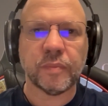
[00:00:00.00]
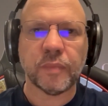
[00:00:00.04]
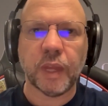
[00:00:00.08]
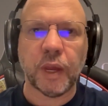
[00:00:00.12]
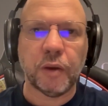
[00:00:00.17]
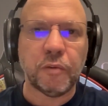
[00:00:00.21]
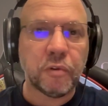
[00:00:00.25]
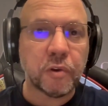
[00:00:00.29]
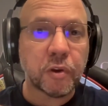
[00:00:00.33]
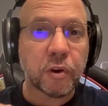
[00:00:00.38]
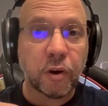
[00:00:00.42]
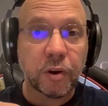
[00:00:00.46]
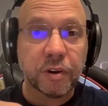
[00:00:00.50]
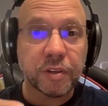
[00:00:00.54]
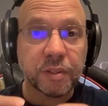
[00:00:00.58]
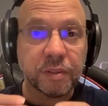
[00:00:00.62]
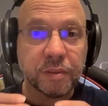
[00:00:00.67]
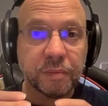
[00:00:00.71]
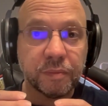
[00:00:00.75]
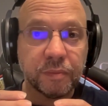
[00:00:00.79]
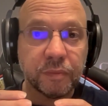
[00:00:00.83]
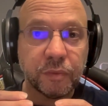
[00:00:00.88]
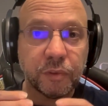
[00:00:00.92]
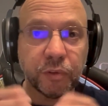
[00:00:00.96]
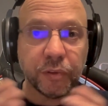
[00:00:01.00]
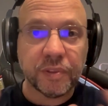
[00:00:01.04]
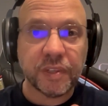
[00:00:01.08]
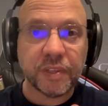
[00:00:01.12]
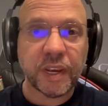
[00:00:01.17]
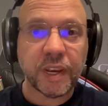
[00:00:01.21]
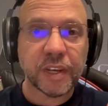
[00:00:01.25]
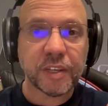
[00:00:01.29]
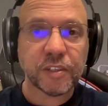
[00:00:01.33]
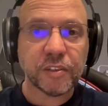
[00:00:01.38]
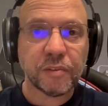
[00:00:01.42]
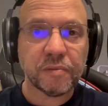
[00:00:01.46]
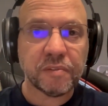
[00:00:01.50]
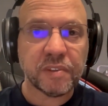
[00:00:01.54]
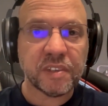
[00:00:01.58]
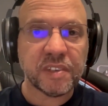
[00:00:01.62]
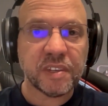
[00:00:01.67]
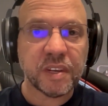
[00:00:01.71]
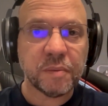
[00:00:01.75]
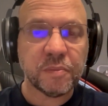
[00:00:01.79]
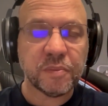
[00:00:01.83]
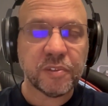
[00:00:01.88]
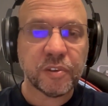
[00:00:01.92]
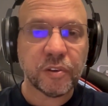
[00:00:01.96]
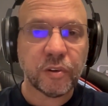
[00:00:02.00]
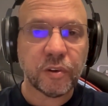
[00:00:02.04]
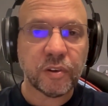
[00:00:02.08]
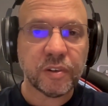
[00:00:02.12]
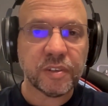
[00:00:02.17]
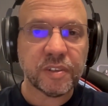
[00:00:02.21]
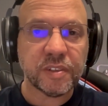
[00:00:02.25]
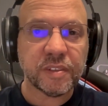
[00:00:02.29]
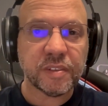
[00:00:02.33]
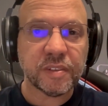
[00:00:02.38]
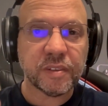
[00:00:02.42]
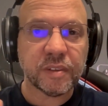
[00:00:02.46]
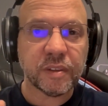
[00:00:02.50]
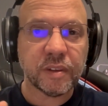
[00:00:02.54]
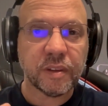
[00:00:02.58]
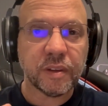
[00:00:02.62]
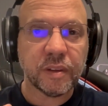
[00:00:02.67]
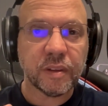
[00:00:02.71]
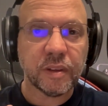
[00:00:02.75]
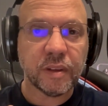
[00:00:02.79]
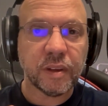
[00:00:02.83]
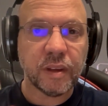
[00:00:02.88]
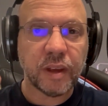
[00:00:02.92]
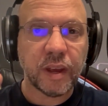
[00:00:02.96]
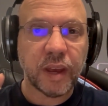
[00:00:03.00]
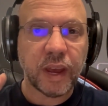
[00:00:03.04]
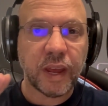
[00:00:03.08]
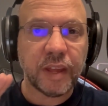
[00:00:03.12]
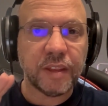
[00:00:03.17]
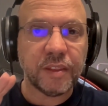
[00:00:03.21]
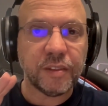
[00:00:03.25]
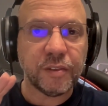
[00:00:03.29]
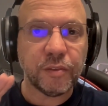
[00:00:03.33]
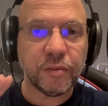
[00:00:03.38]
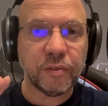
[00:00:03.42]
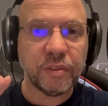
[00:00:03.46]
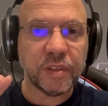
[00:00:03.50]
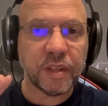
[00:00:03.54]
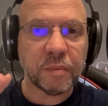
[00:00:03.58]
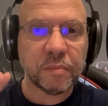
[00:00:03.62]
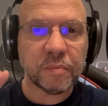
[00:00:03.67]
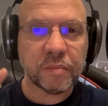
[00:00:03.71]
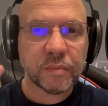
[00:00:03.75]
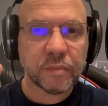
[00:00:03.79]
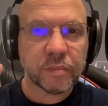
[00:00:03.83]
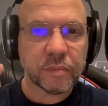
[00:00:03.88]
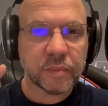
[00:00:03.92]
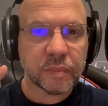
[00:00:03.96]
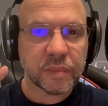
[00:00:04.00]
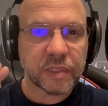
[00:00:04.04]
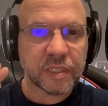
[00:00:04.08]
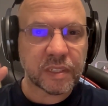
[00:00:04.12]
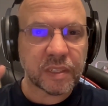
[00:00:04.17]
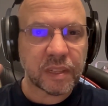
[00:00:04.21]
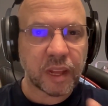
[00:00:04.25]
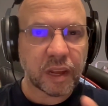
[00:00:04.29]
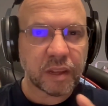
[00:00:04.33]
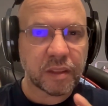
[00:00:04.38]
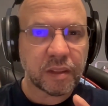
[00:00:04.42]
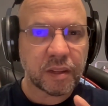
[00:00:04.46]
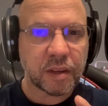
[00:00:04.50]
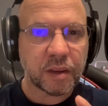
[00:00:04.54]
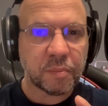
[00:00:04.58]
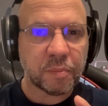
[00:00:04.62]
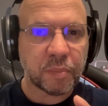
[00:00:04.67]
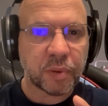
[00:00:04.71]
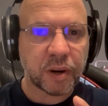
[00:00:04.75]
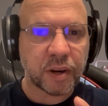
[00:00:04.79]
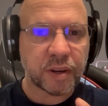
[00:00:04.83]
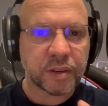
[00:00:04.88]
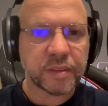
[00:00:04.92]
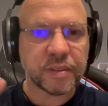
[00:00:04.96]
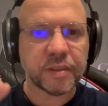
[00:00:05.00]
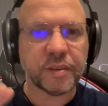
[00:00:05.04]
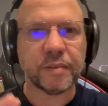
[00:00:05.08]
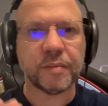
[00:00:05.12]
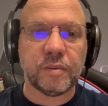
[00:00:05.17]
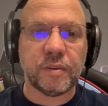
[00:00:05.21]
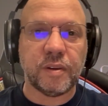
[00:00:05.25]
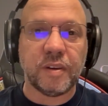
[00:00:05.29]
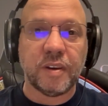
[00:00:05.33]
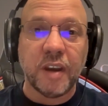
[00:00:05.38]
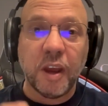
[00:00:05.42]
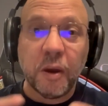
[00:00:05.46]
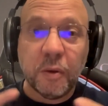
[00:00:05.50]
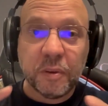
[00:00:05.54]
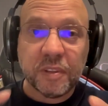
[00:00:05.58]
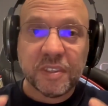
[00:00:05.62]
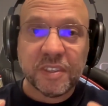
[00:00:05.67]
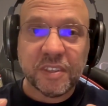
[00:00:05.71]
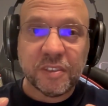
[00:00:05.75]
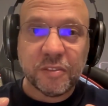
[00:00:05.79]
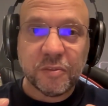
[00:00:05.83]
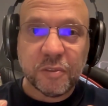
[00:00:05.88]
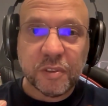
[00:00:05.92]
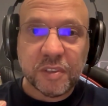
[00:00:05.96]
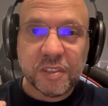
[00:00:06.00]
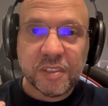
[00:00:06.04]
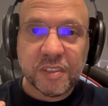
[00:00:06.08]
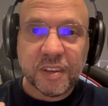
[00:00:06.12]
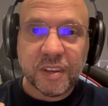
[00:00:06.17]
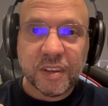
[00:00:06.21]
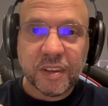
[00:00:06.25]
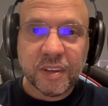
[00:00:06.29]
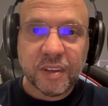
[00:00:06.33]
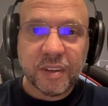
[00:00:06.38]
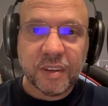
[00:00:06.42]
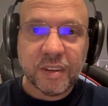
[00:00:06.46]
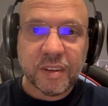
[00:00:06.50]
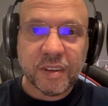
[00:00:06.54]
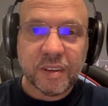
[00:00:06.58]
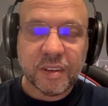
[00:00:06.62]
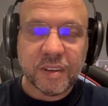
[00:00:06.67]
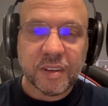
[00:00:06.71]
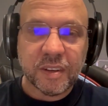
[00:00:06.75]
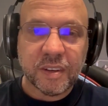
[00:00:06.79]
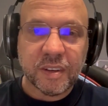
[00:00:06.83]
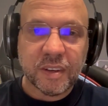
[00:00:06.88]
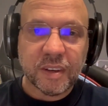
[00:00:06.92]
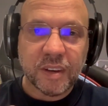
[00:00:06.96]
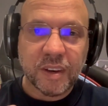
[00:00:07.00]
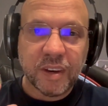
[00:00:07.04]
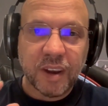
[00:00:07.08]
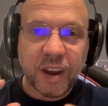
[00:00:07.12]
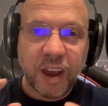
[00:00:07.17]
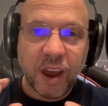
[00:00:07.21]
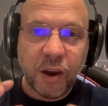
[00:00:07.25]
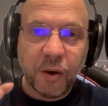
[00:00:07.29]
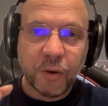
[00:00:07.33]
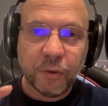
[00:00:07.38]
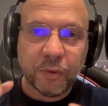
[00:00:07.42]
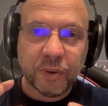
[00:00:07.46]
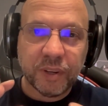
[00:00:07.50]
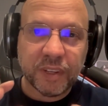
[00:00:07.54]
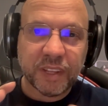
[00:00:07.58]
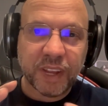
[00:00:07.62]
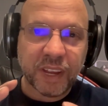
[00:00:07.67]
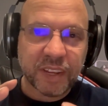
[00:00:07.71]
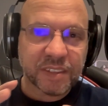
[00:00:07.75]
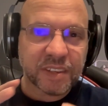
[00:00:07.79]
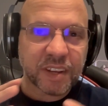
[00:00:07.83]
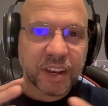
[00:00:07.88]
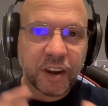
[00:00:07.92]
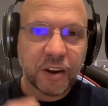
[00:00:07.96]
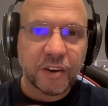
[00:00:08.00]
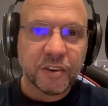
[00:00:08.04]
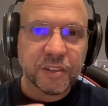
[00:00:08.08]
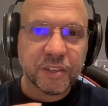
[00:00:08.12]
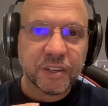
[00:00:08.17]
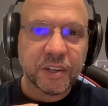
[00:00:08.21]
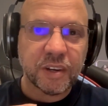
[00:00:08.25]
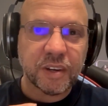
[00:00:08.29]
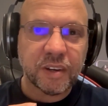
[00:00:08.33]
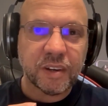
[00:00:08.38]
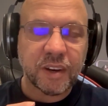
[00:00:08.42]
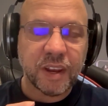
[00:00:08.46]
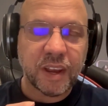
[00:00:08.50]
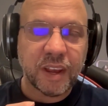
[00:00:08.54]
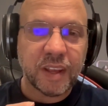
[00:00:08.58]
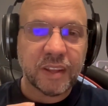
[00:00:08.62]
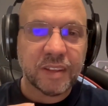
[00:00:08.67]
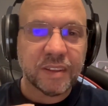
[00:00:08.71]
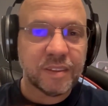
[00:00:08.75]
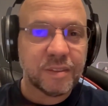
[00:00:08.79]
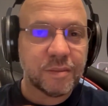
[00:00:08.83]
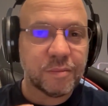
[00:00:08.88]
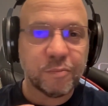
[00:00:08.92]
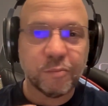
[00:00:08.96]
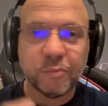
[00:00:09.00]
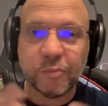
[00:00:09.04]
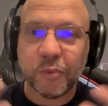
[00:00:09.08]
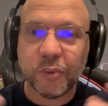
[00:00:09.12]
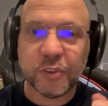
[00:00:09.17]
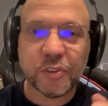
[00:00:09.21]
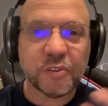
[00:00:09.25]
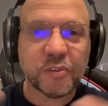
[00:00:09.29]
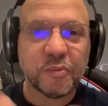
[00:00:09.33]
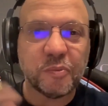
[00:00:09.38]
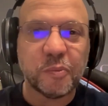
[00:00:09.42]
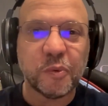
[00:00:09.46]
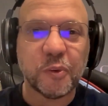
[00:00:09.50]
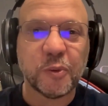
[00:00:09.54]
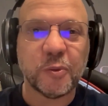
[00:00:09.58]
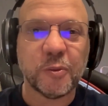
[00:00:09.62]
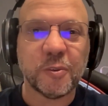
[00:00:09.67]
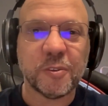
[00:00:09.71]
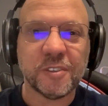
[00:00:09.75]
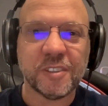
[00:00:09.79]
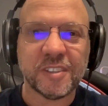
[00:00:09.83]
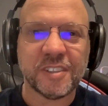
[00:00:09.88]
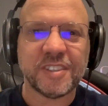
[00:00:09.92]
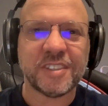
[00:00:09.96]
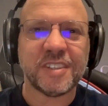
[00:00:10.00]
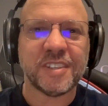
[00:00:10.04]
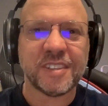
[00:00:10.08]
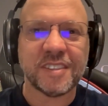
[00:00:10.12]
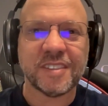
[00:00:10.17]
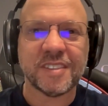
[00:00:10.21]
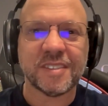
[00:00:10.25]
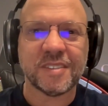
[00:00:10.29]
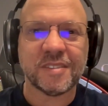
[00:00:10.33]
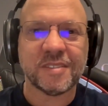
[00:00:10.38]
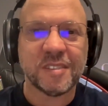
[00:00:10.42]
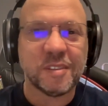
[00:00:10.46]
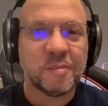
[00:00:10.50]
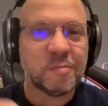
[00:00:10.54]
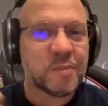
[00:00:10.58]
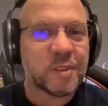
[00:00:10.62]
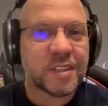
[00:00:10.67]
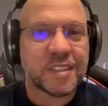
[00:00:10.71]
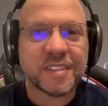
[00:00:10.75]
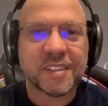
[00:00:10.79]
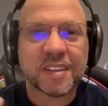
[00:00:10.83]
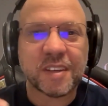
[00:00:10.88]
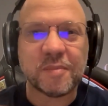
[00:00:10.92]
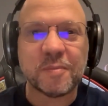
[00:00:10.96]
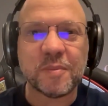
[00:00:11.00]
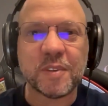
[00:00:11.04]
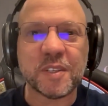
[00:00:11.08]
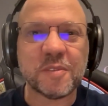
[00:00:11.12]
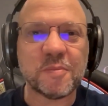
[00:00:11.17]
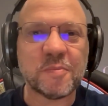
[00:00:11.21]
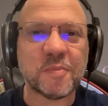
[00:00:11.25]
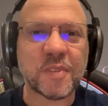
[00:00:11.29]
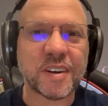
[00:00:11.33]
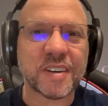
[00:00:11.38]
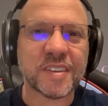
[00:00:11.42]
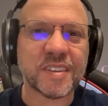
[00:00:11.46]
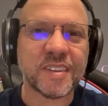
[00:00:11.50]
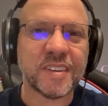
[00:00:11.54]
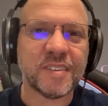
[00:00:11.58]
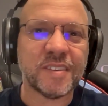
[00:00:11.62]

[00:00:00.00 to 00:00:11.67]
Record 2 takes of the same source and tune them slightly apart. Now it's interesting, now it has character, and most of producers just simply skip this part.